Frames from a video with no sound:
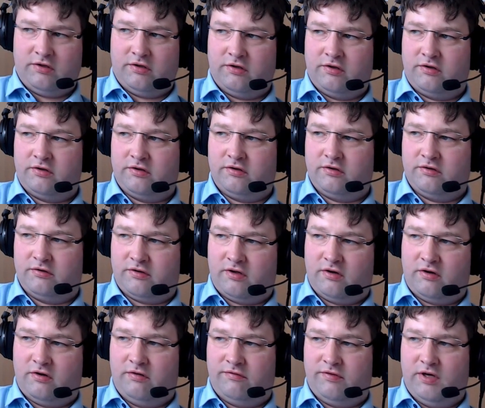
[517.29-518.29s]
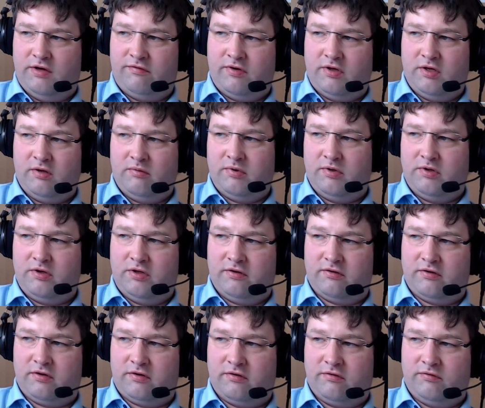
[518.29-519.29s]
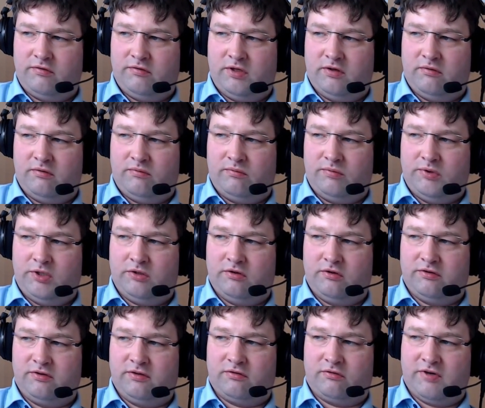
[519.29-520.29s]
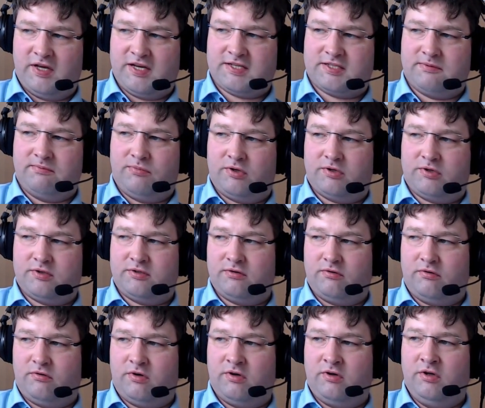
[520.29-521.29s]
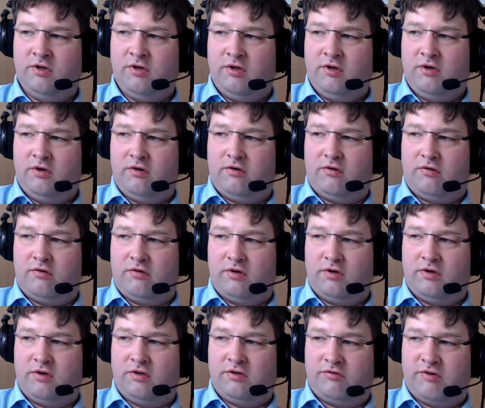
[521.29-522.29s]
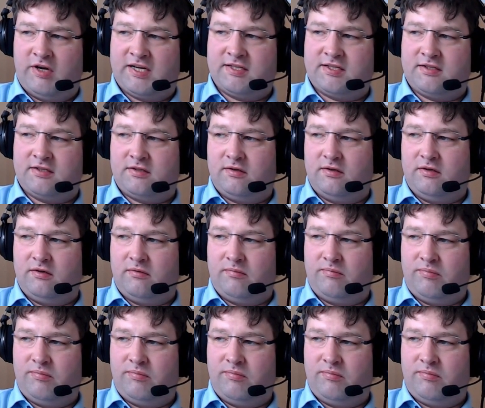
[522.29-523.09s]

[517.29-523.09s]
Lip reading: and they are available as we call this Rex box or Rex